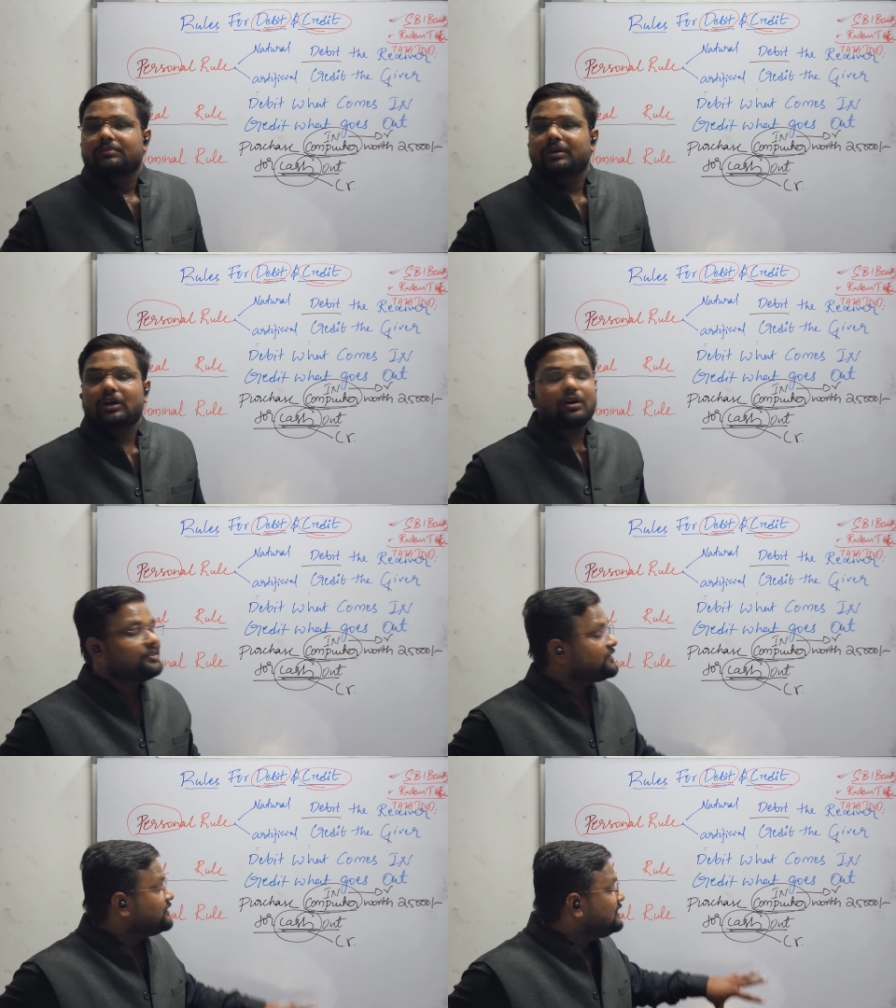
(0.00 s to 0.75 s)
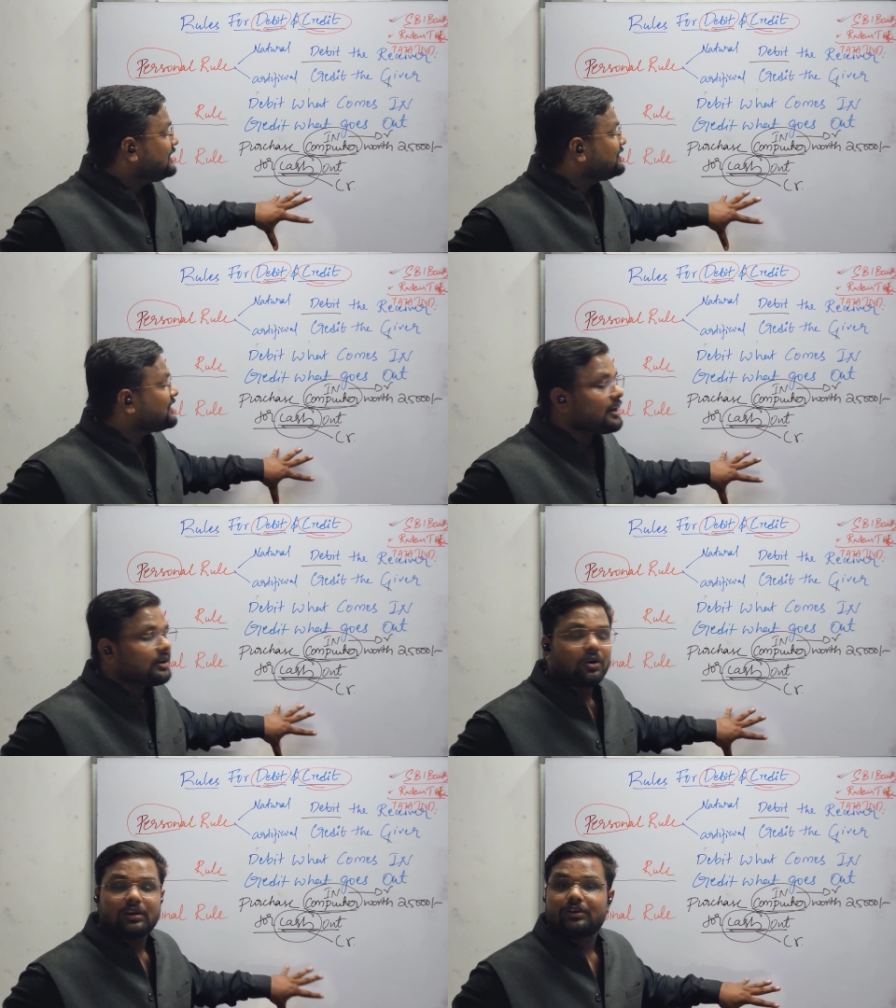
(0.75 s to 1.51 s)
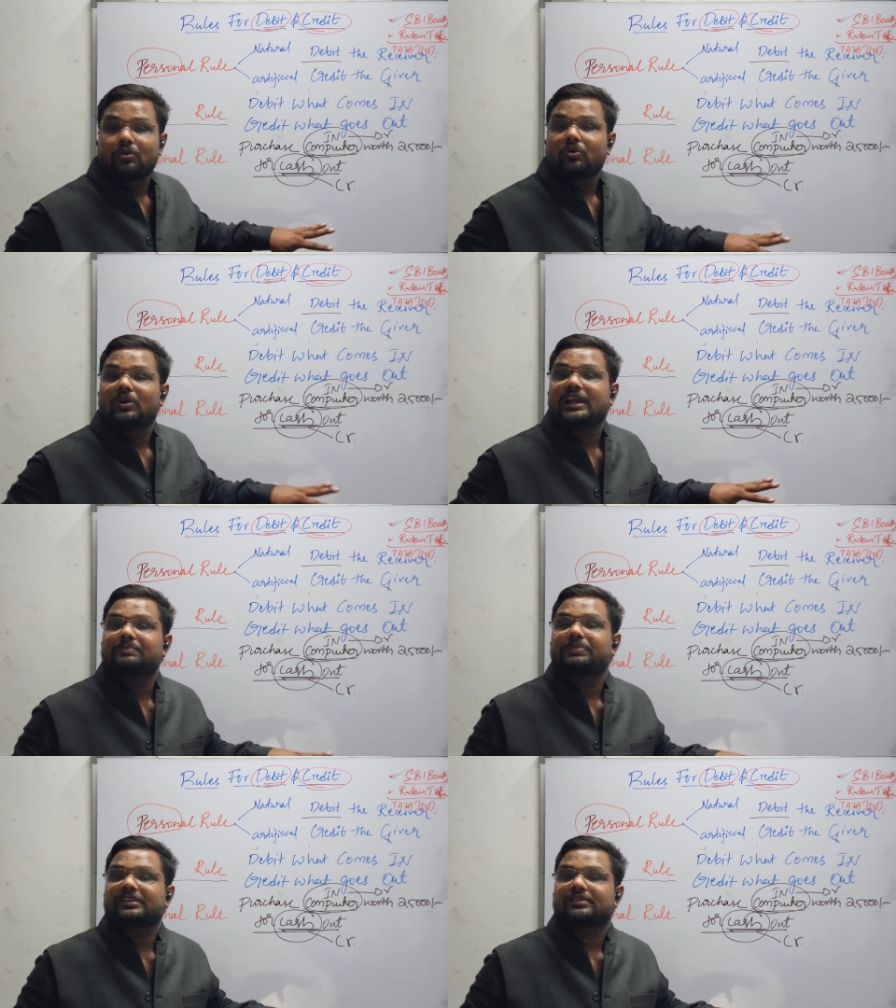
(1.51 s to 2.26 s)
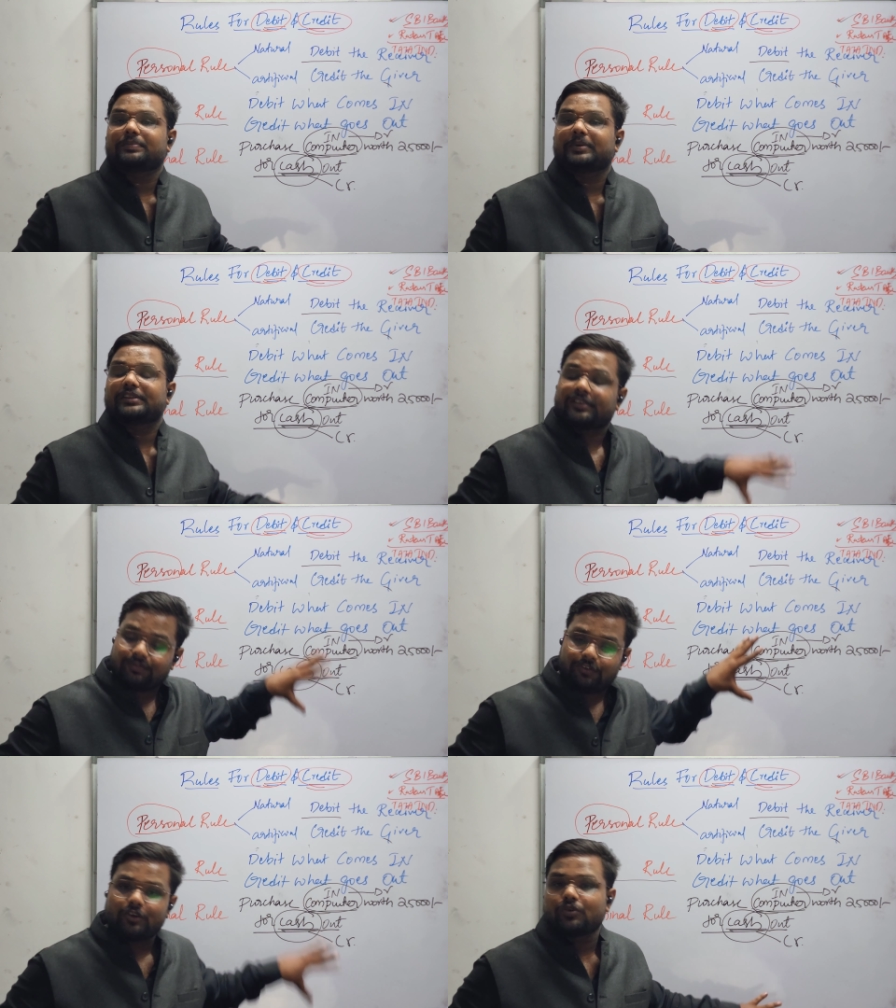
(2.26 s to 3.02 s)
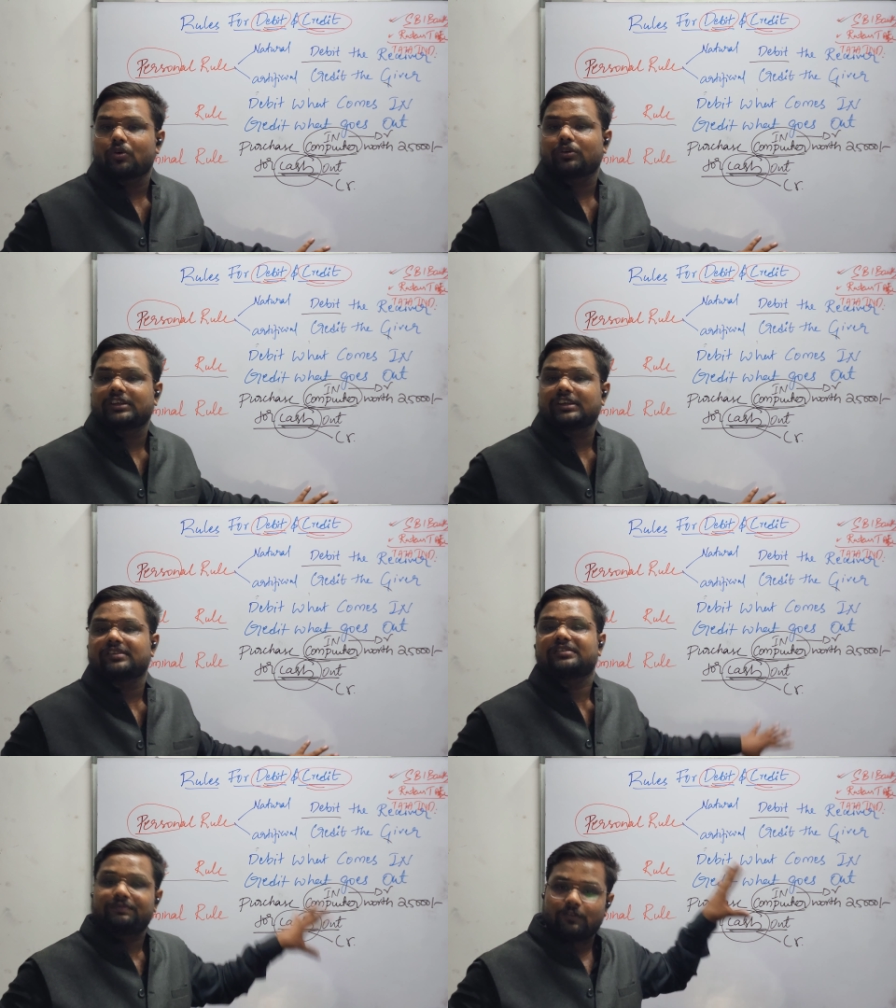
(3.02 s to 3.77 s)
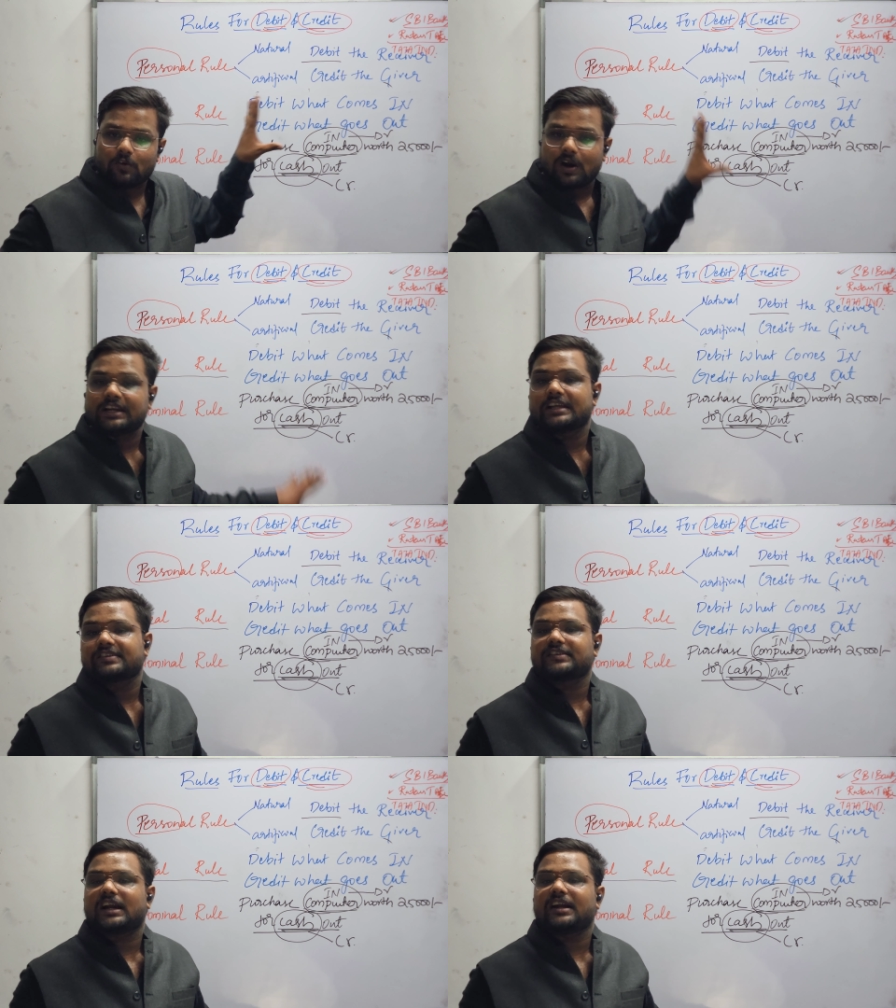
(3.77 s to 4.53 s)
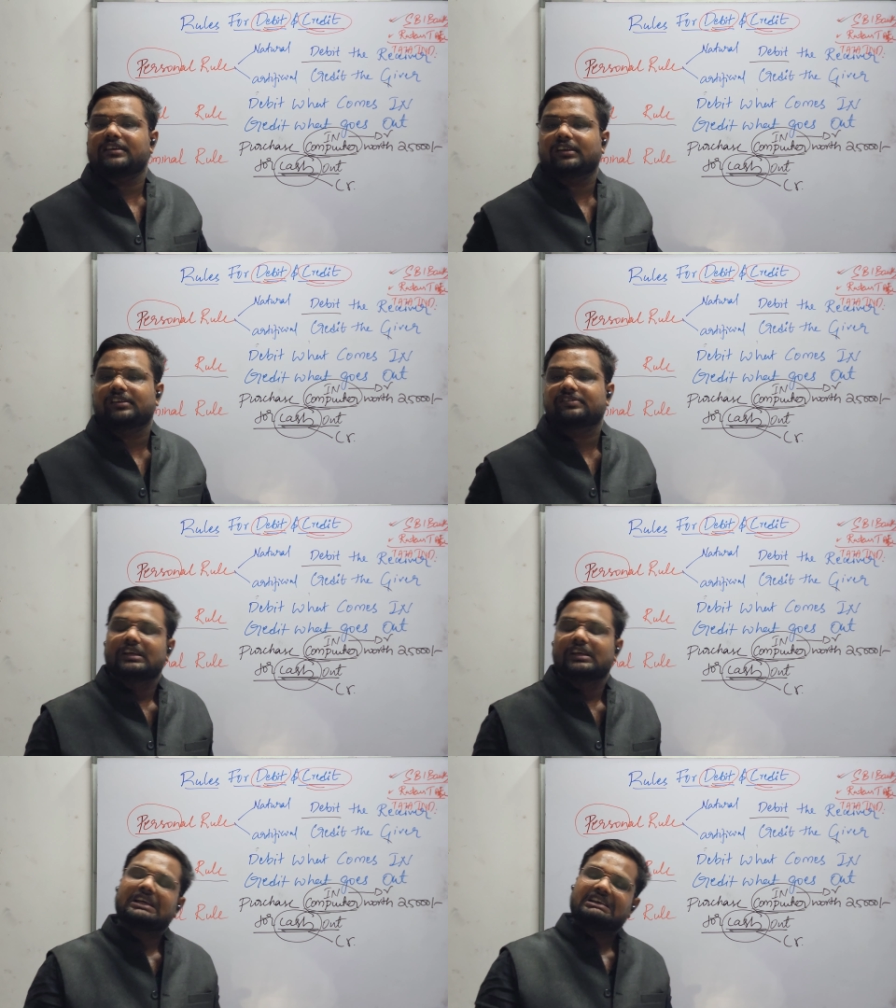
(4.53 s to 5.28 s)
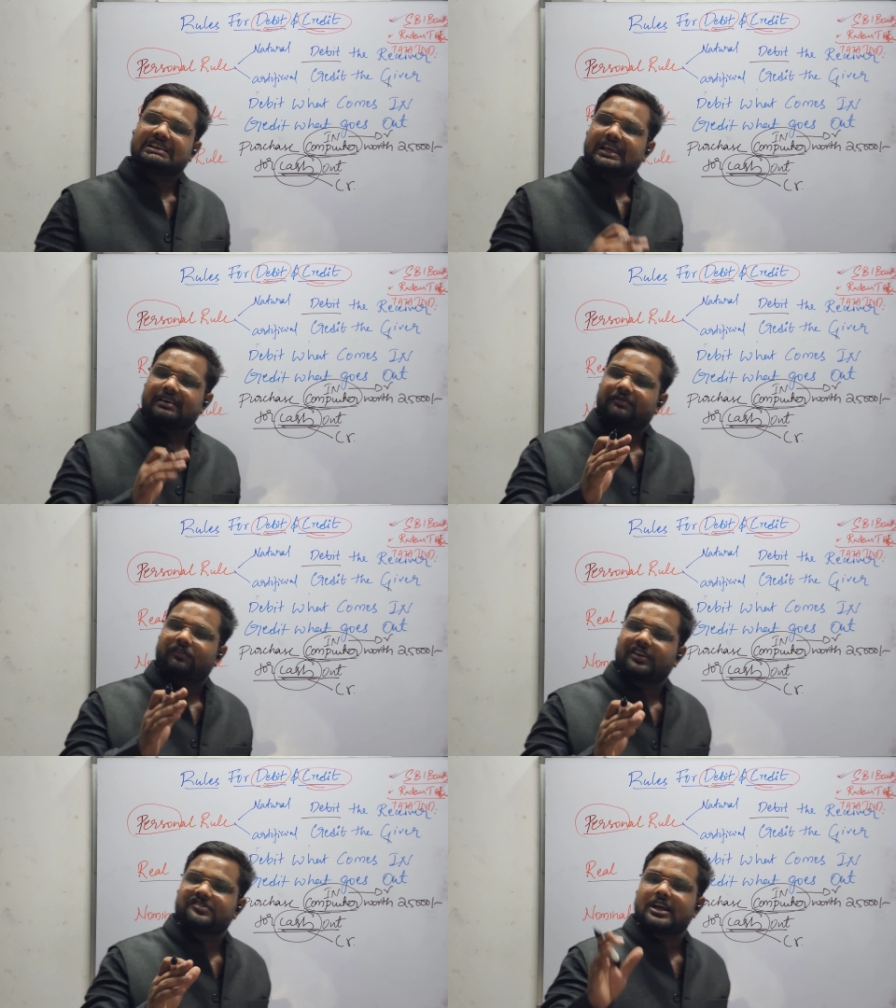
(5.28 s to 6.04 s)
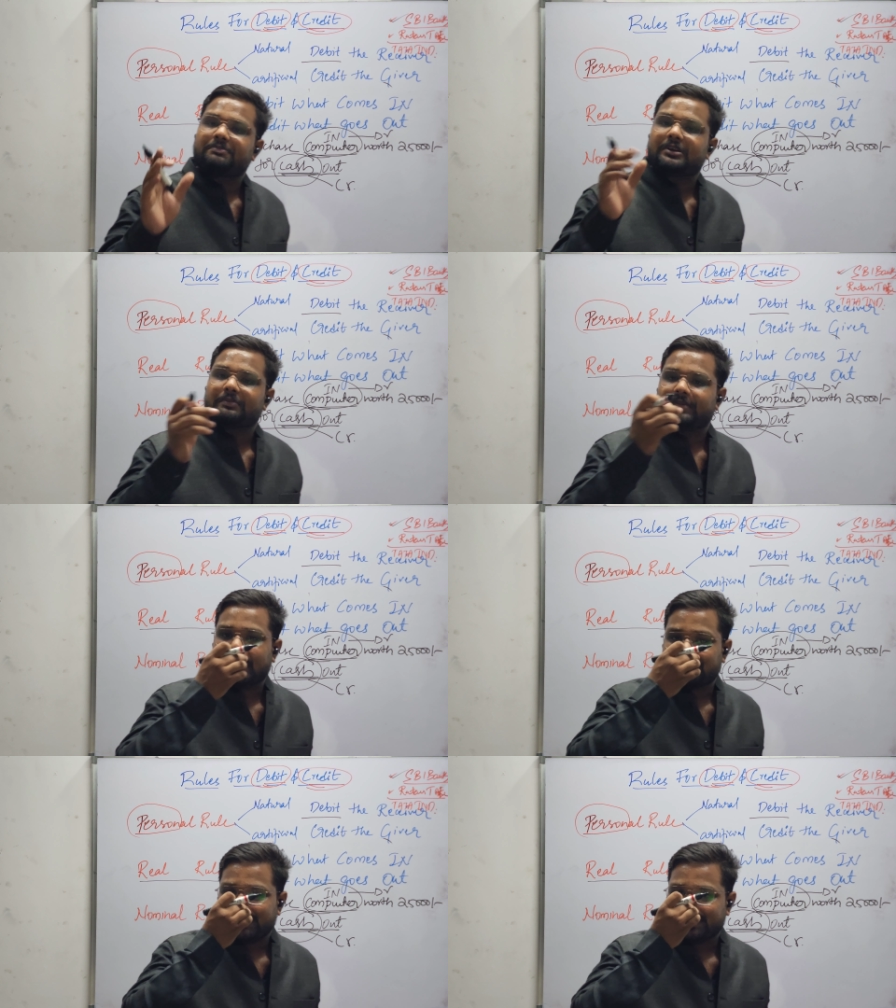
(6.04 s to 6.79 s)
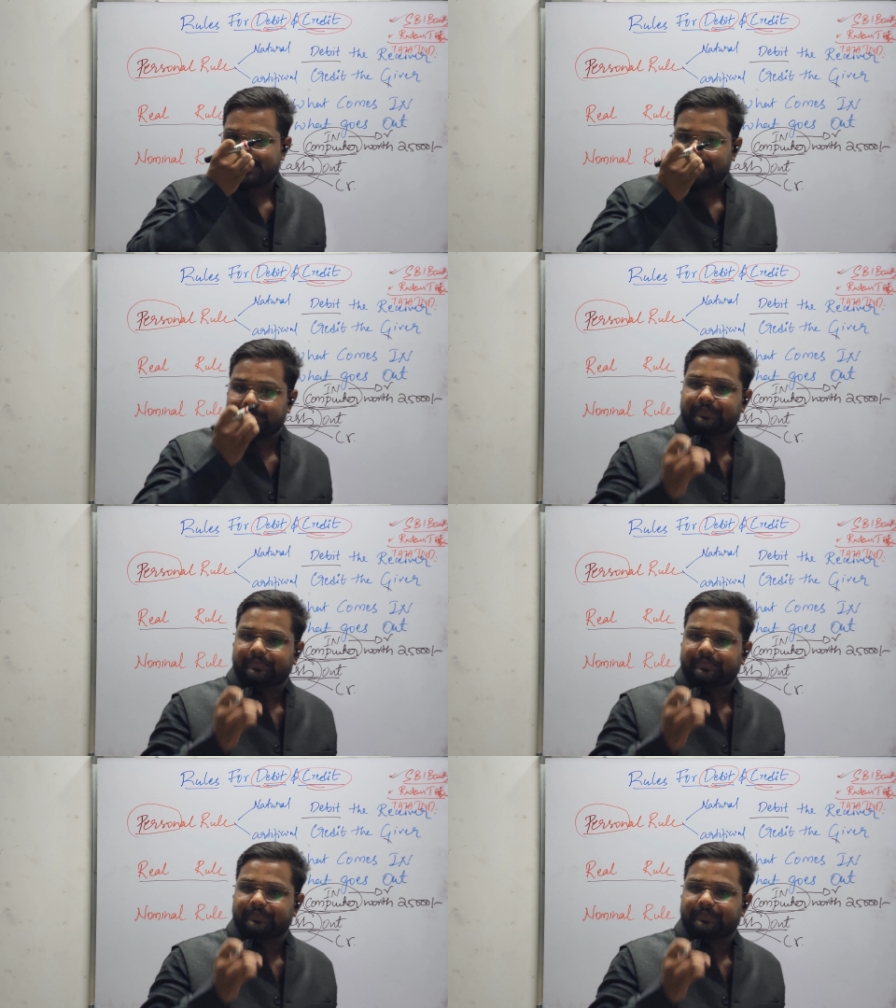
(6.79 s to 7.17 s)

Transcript: Because these are called golden principles. If you know these, if you understand these, first chapter becomes easy.